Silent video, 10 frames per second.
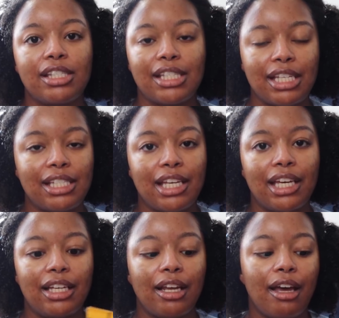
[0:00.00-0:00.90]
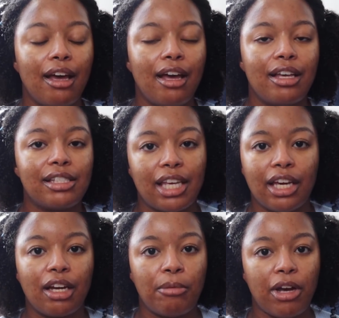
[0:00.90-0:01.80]
scented
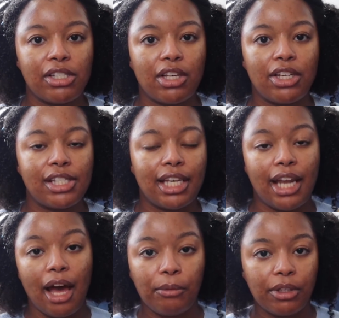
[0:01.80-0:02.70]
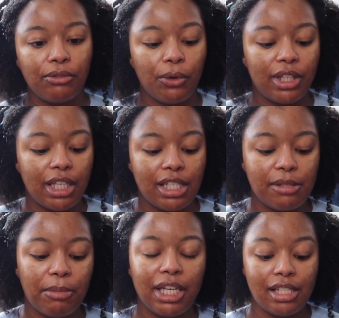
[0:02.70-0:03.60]
skincare products on your skin, I would avoid this,
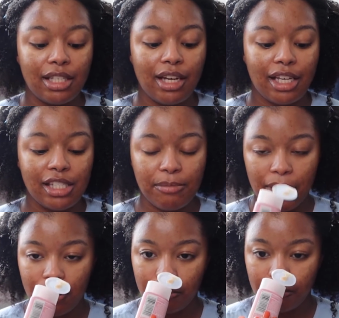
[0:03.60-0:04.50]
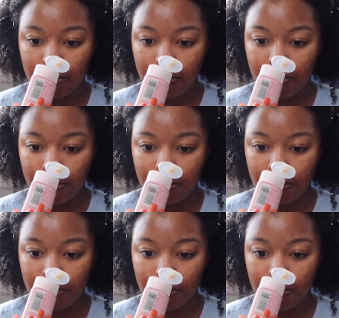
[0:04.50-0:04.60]
but it's a nice smell.